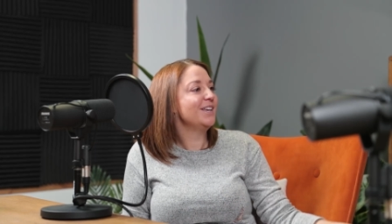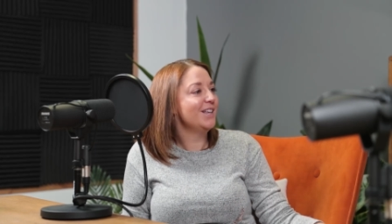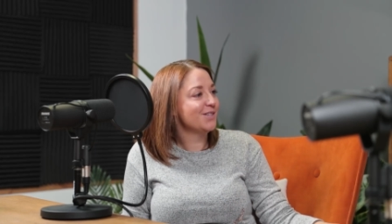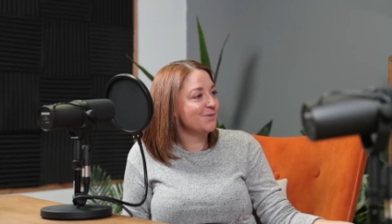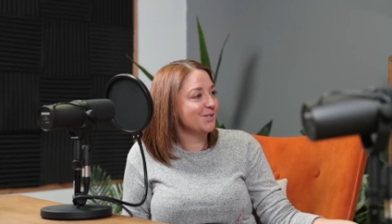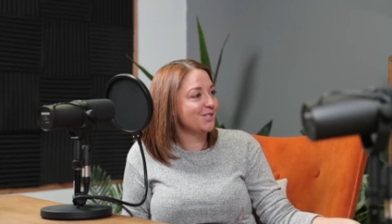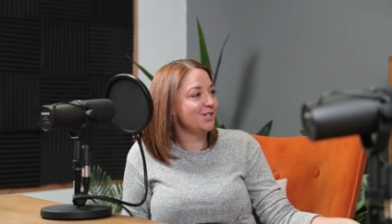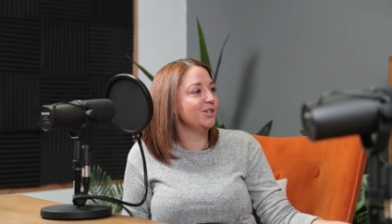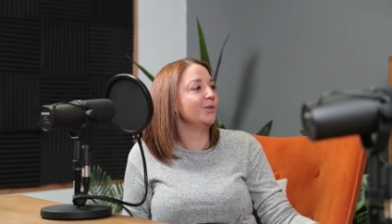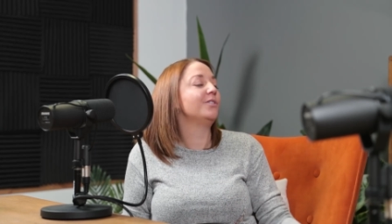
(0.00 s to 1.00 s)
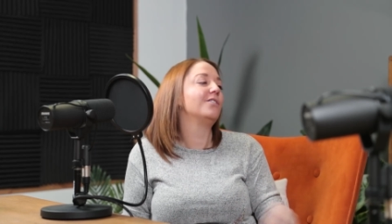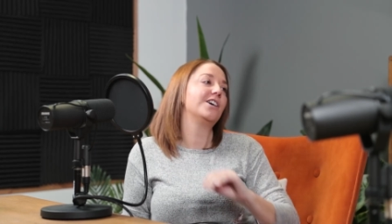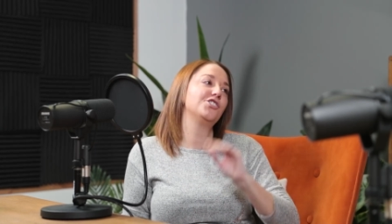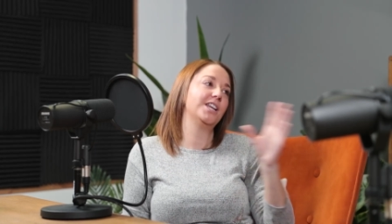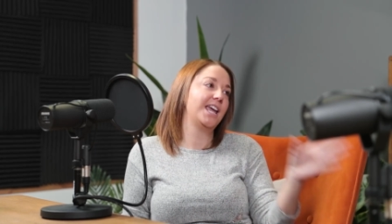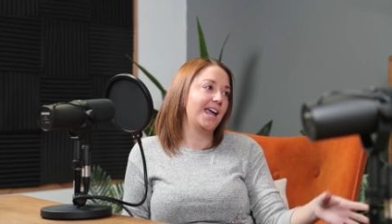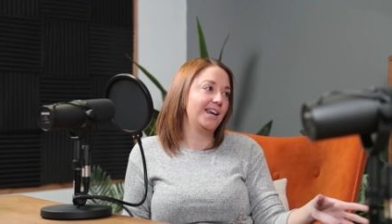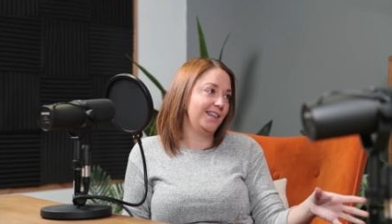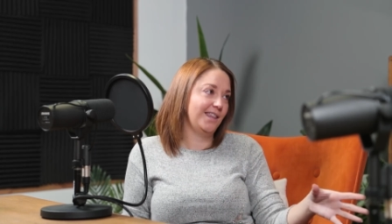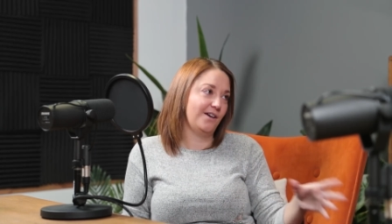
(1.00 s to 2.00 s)
nobody else wants to do. They're not actually
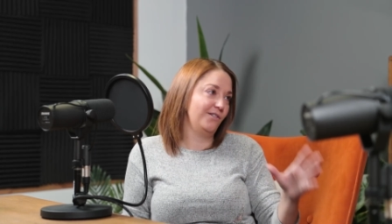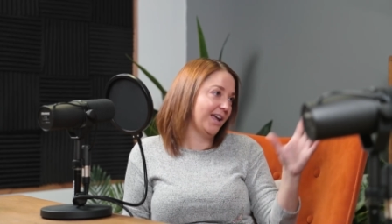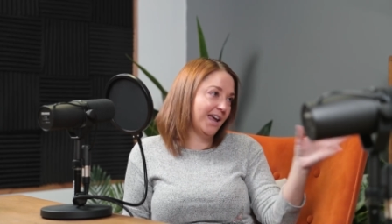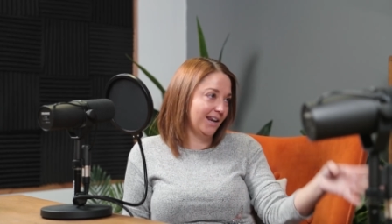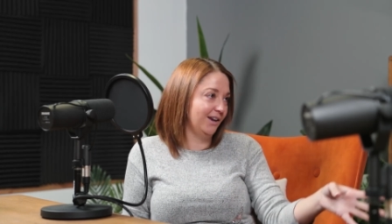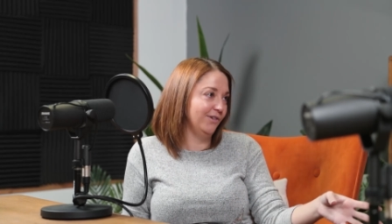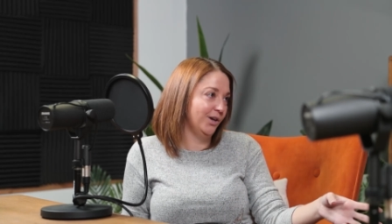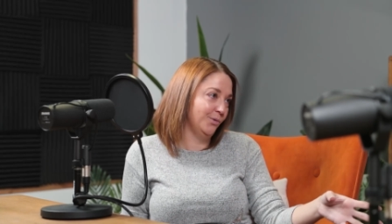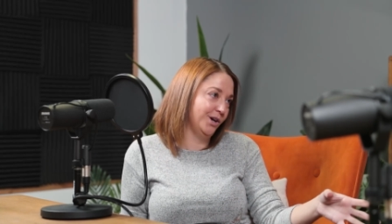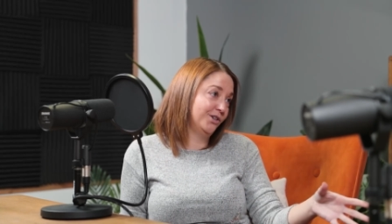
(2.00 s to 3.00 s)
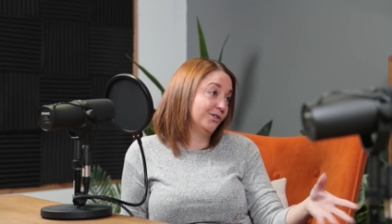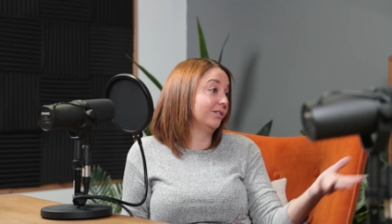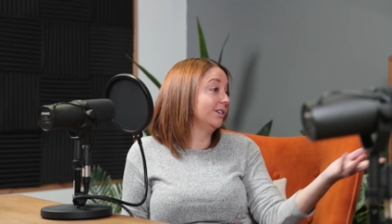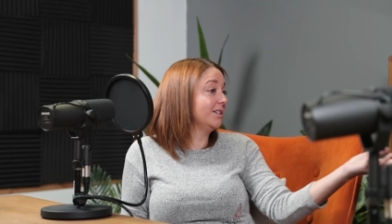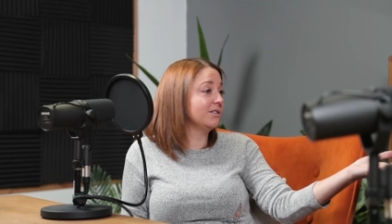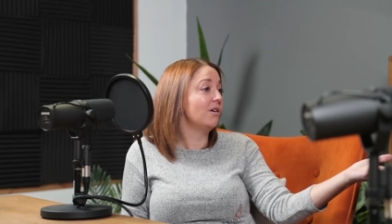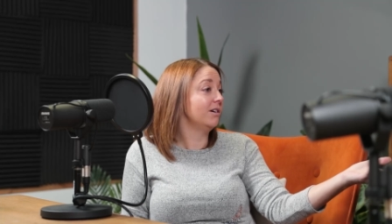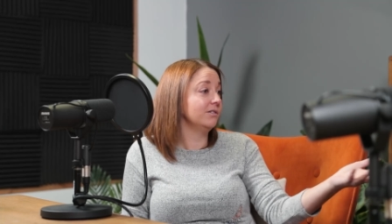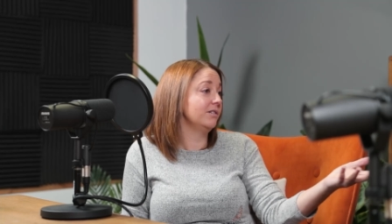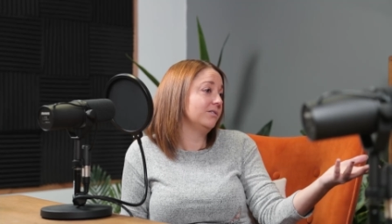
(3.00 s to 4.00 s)
getting in there and getting any real work done, and it's
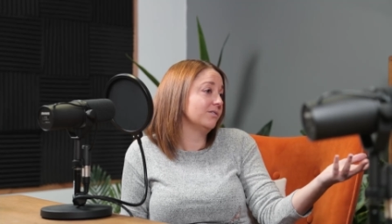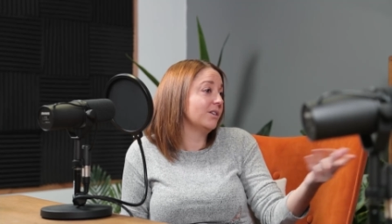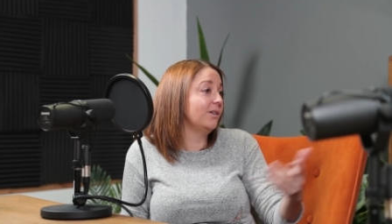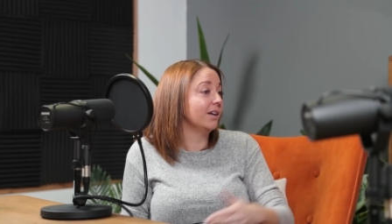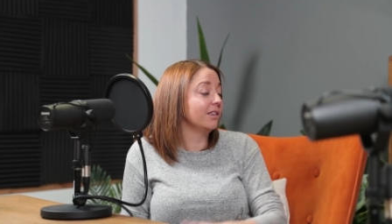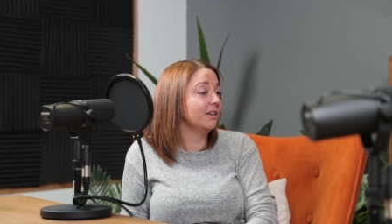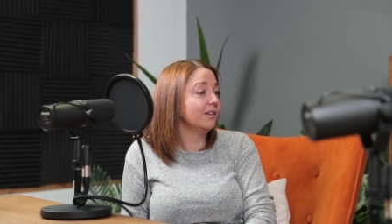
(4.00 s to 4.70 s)
not, it doesn't sound like that.